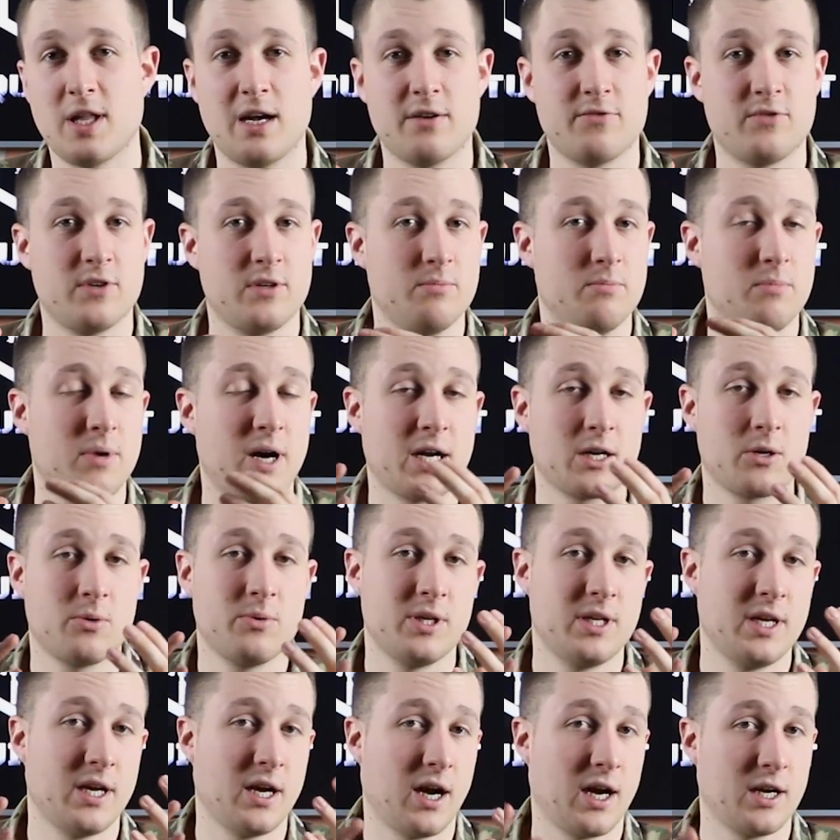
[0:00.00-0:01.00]
have a back
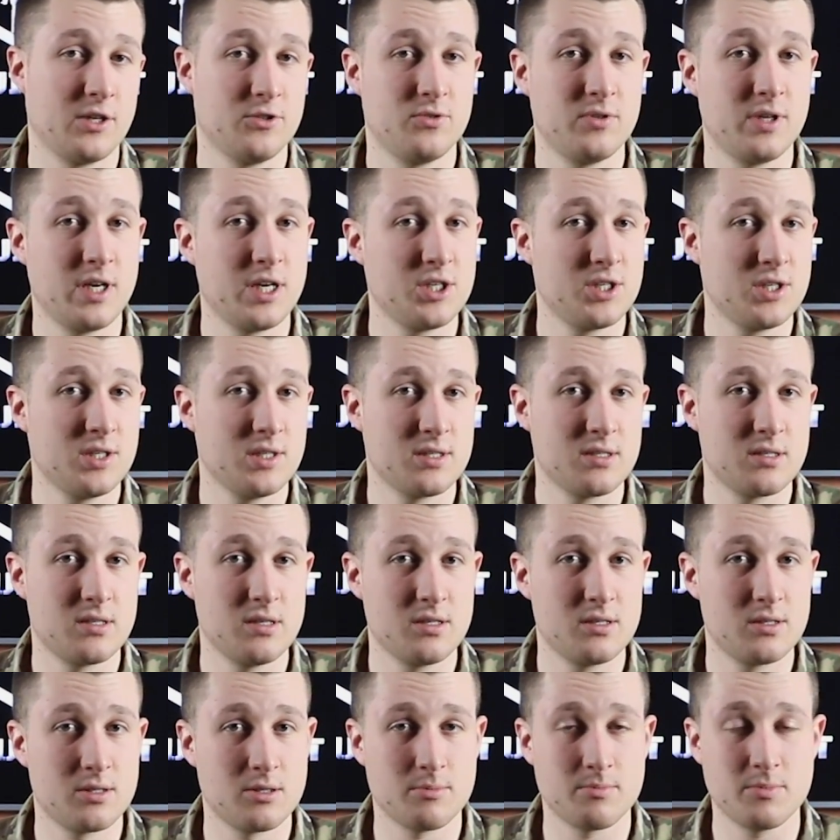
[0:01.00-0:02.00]
with a hydration
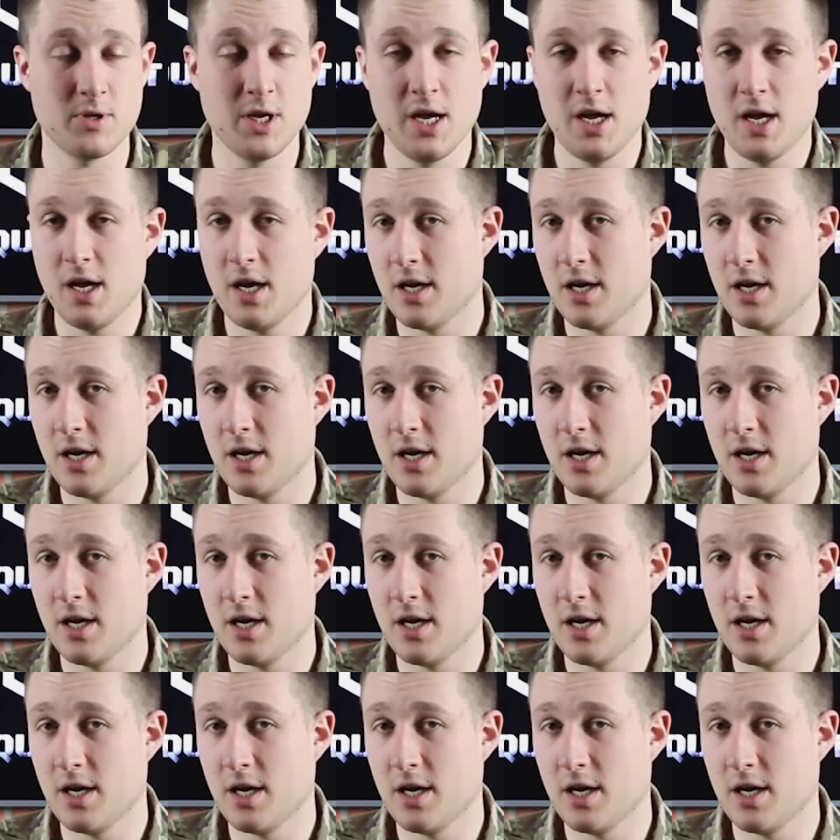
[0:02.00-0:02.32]
system